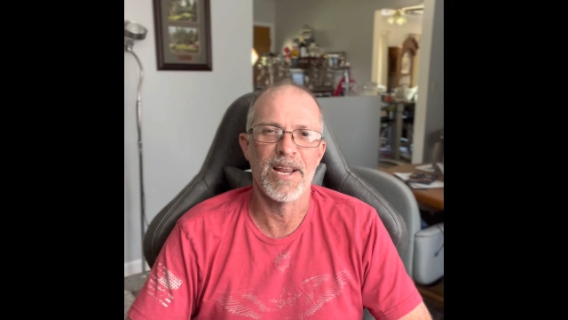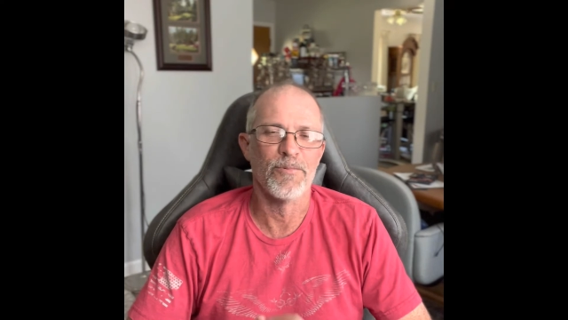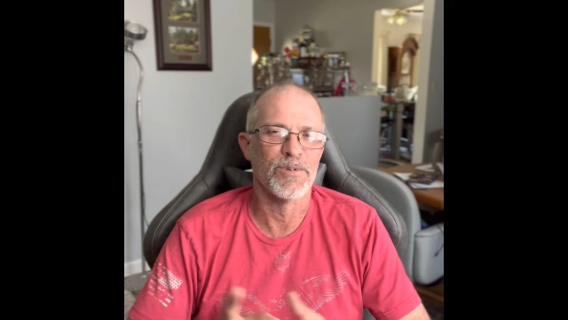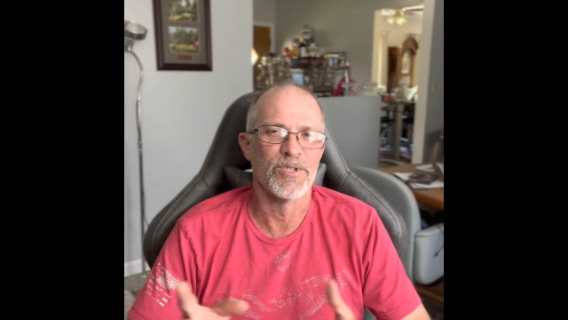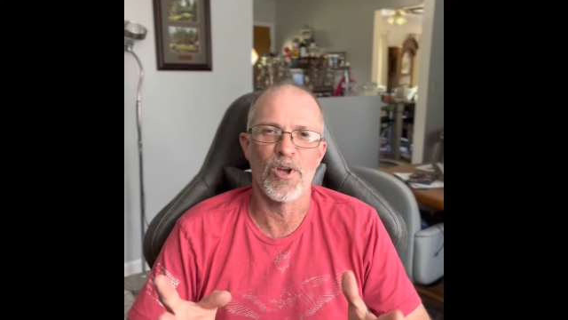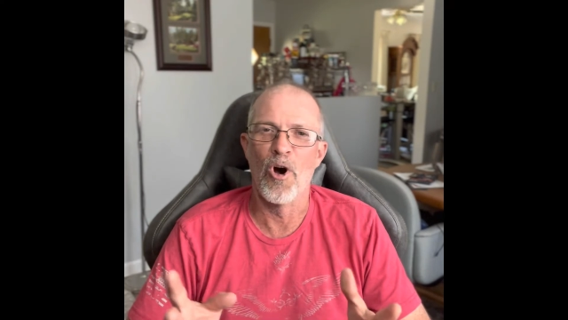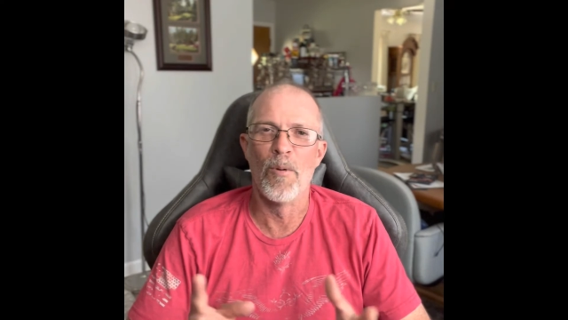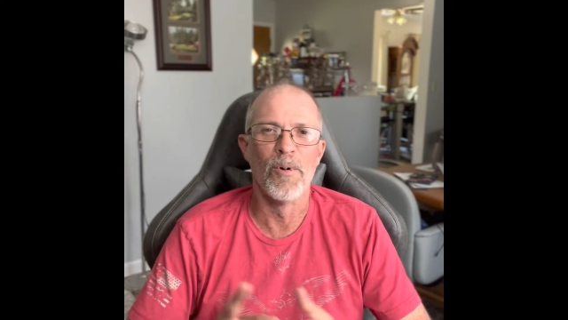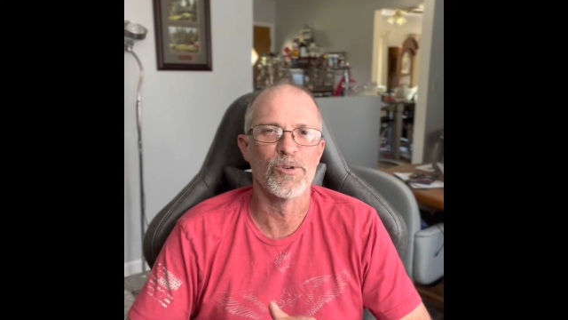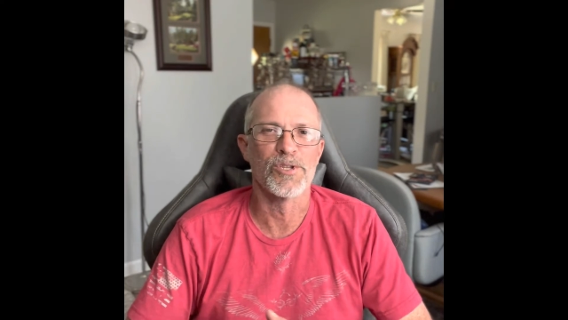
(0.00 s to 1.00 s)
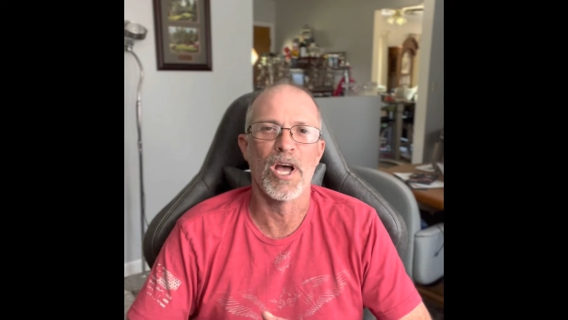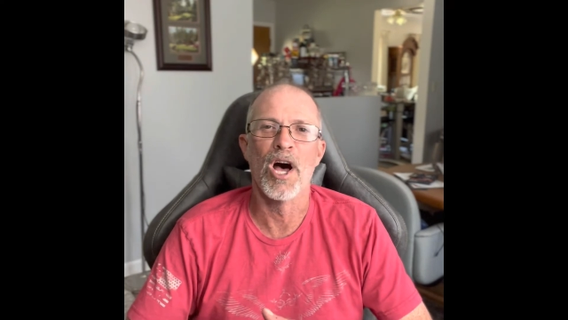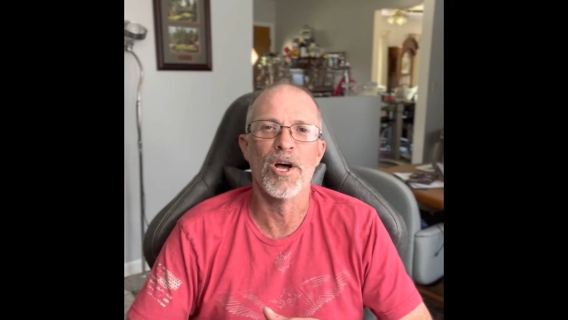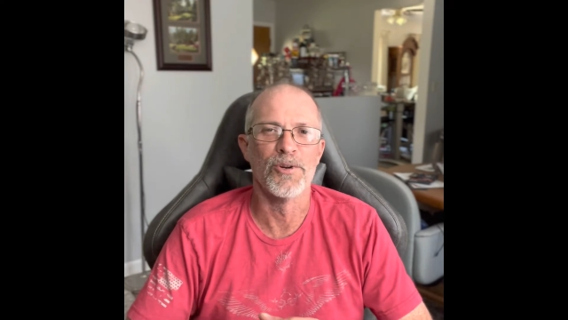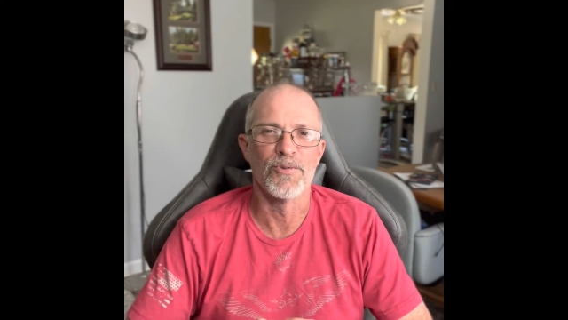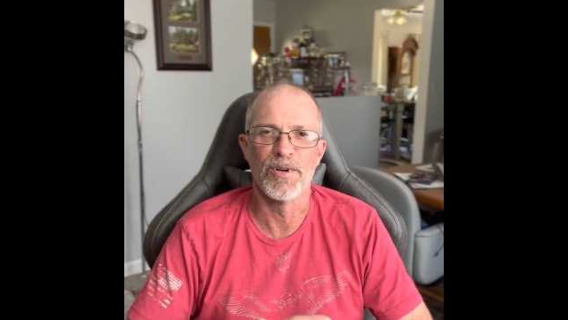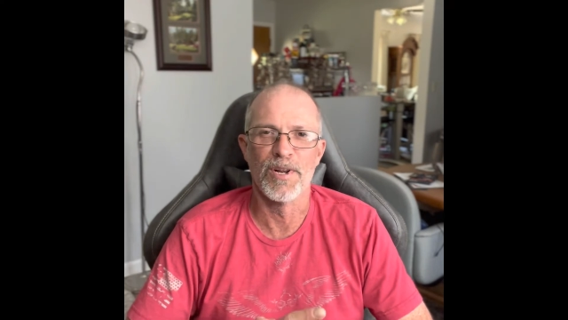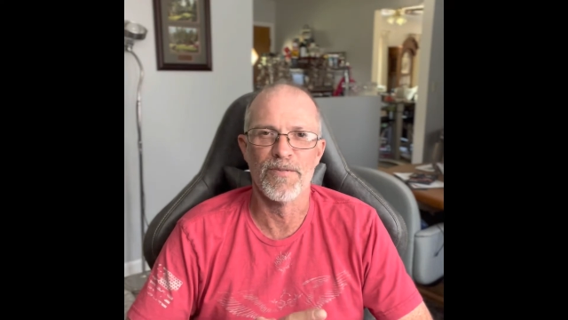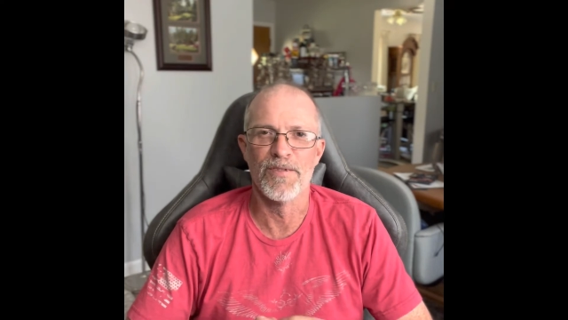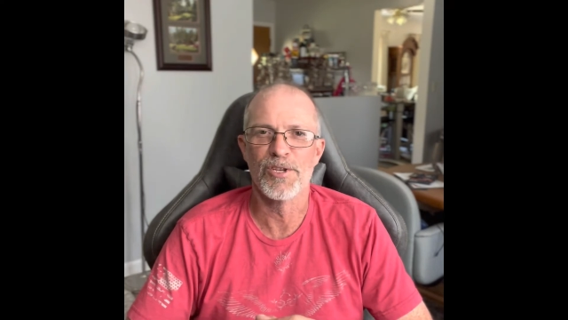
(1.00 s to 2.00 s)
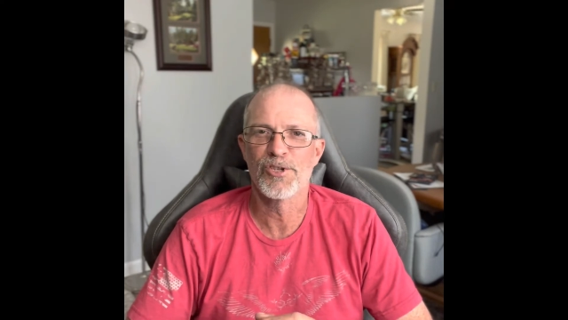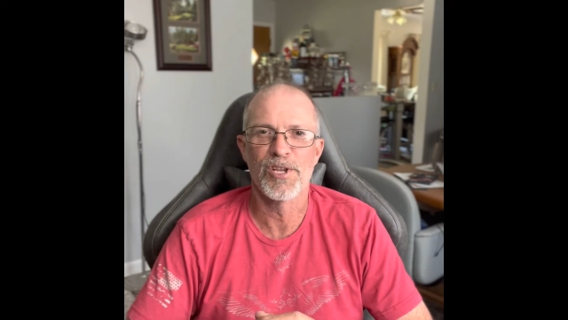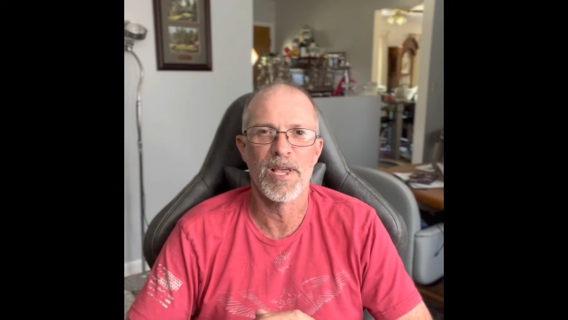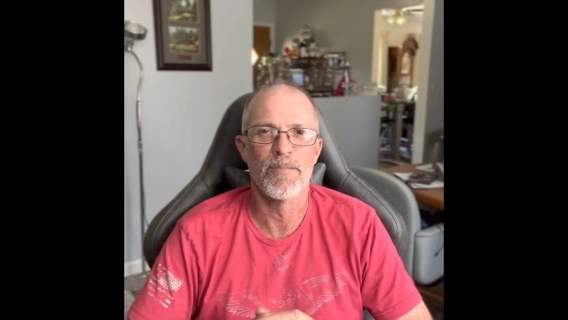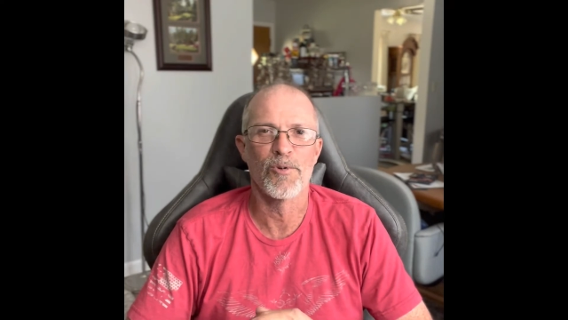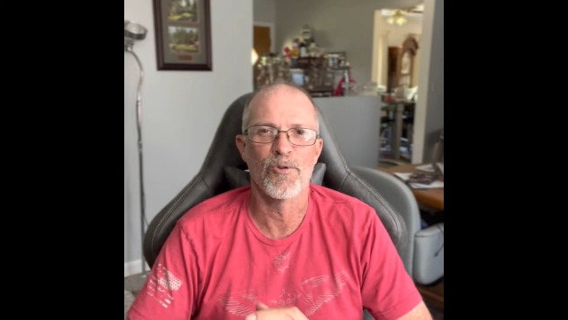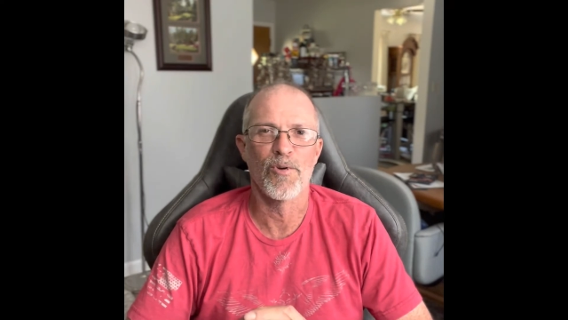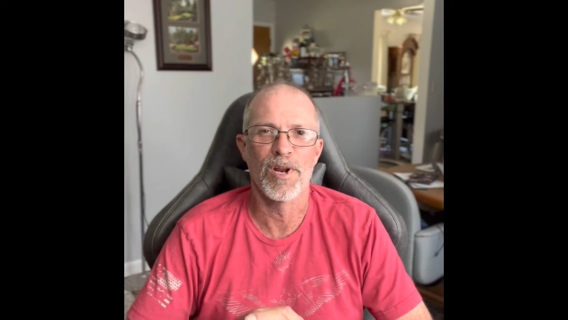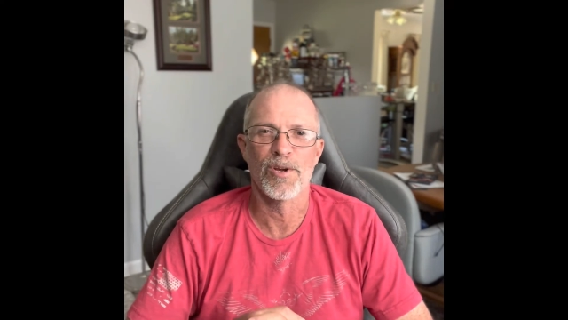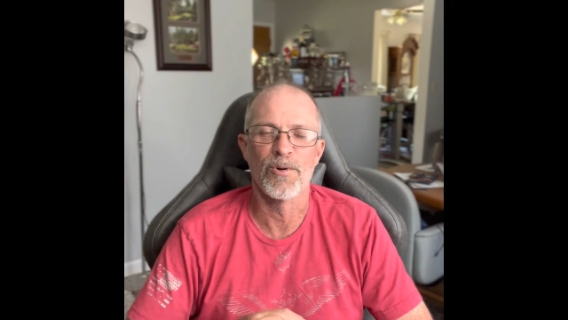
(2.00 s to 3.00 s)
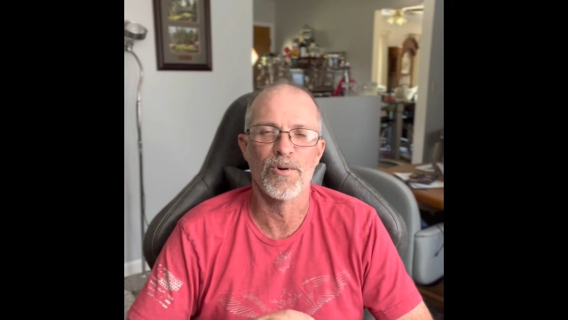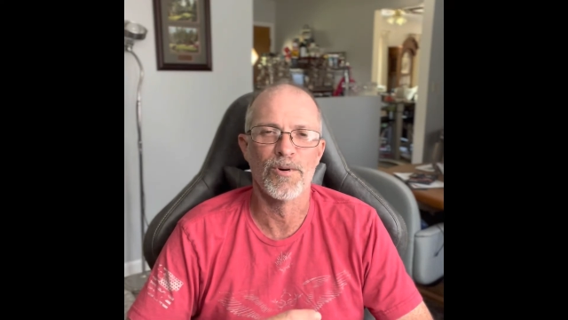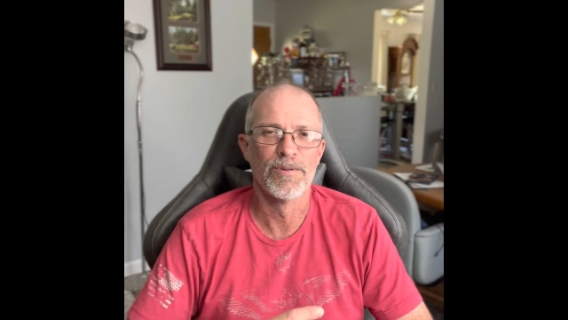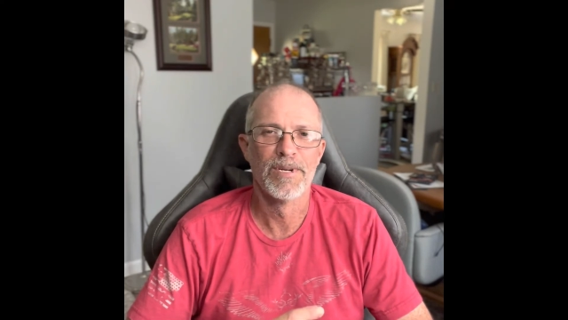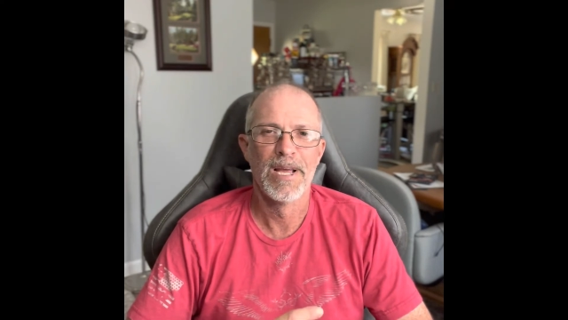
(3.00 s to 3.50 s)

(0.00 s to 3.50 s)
It was almost 100 of the same critical